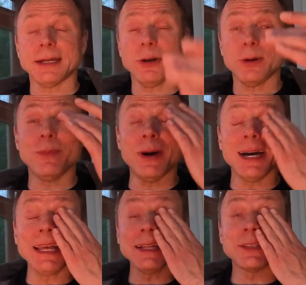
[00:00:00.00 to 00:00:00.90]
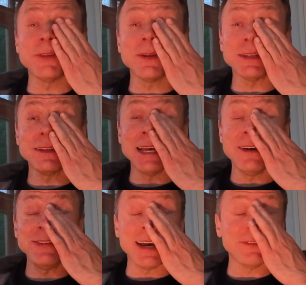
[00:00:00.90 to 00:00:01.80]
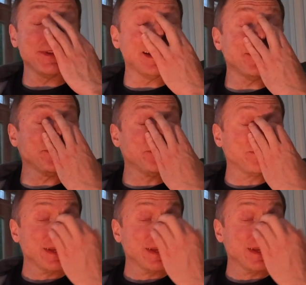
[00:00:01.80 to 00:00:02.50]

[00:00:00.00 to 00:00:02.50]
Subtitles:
I know my eyelids felt a little heavy after that one.